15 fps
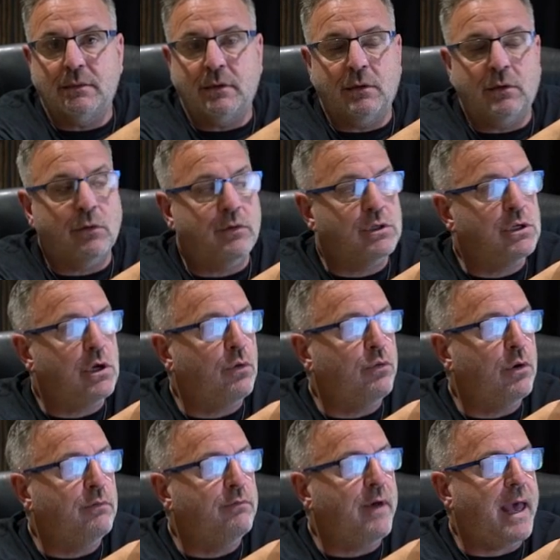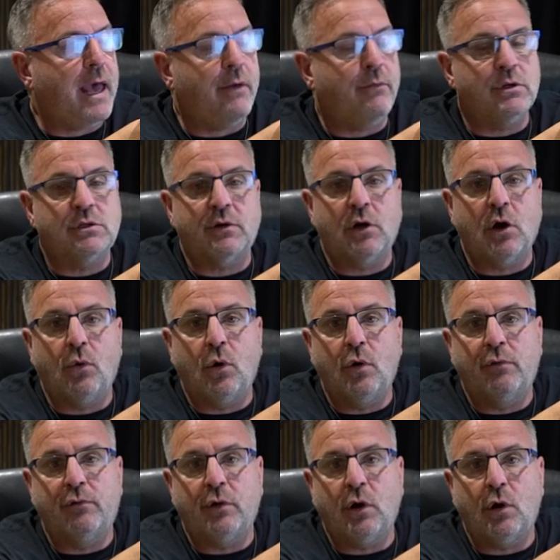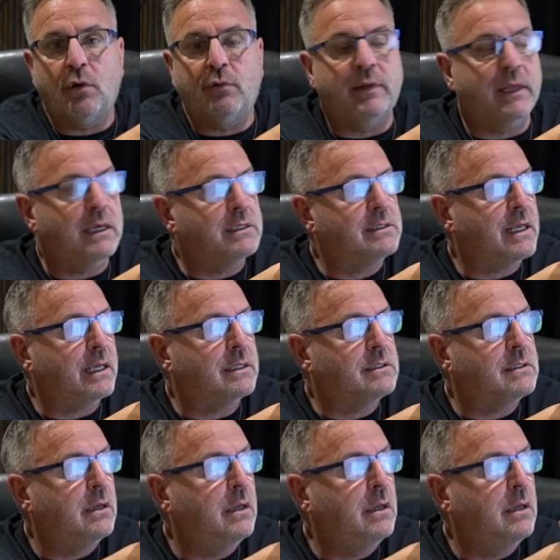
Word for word: You know, there's no room for errors to go over and over these things.